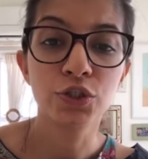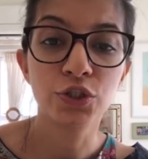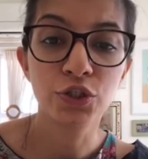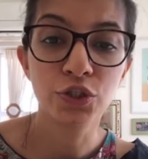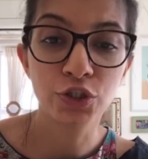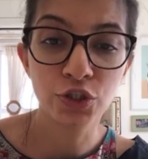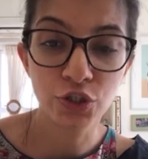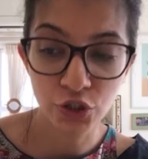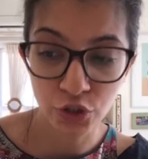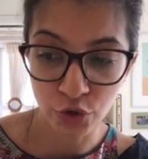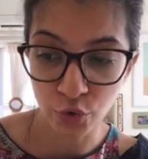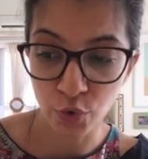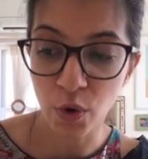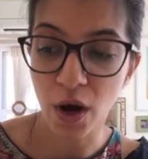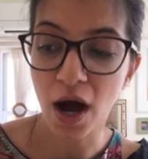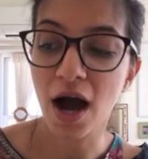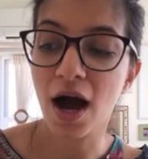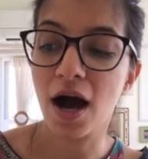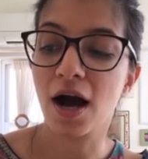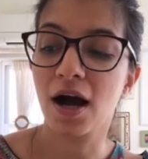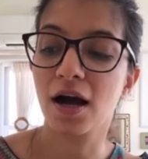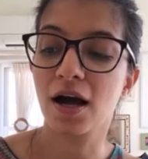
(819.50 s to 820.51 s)

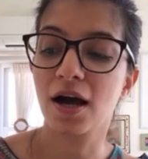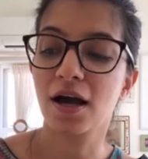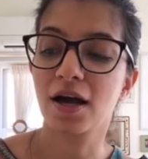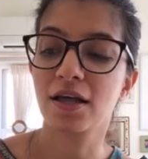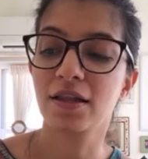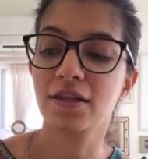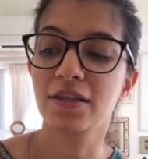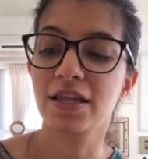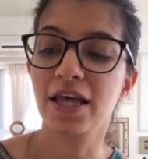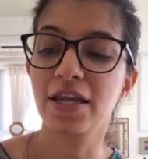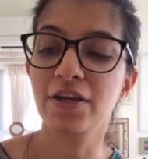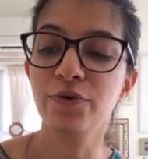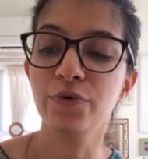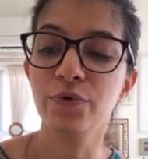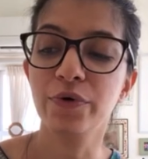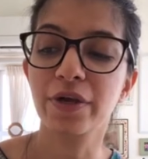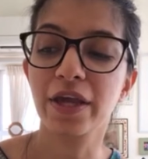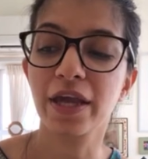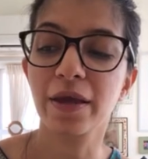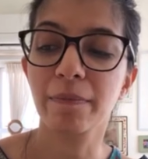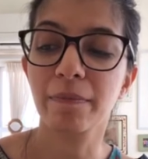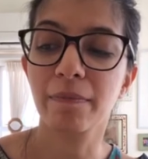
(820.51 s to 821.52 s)
Chuha. Then who
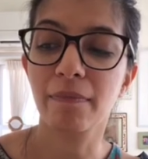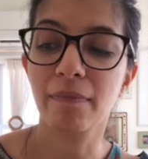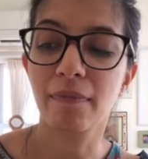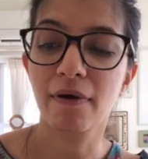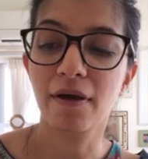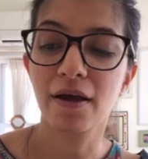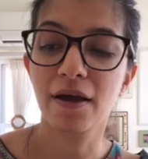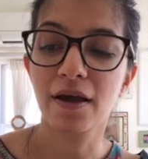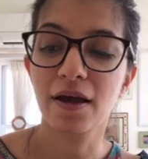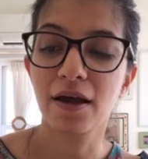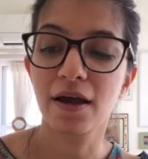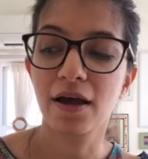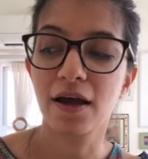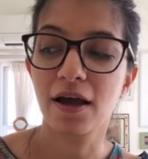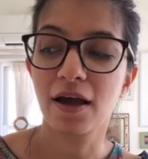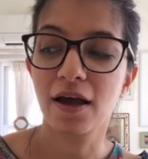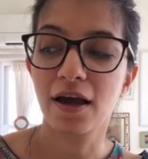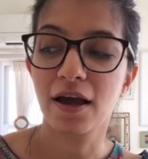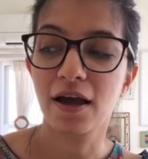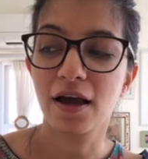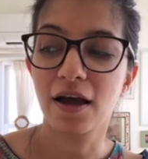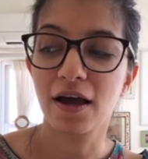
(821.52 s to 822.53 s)
came?
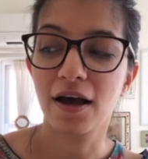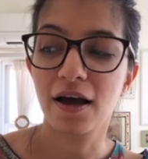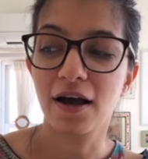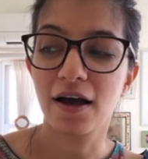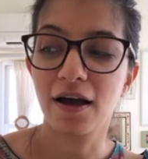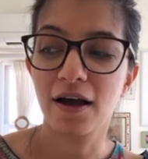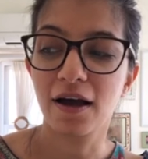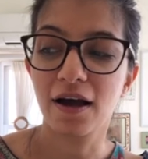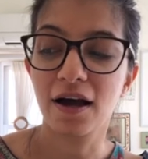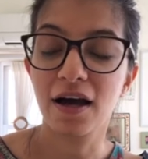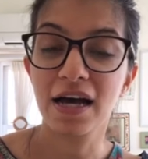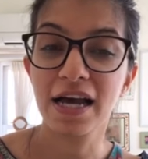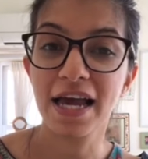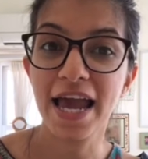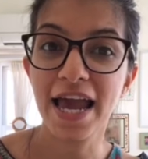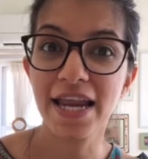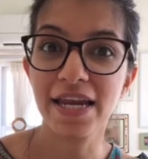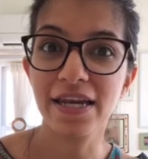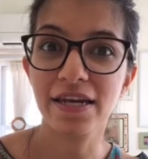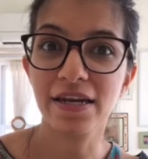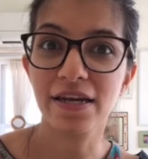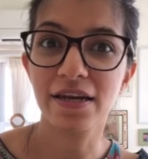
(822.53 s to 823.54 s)
A
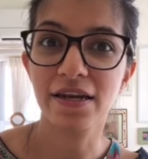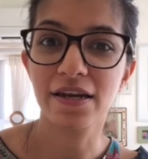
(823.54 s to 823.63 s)
hen.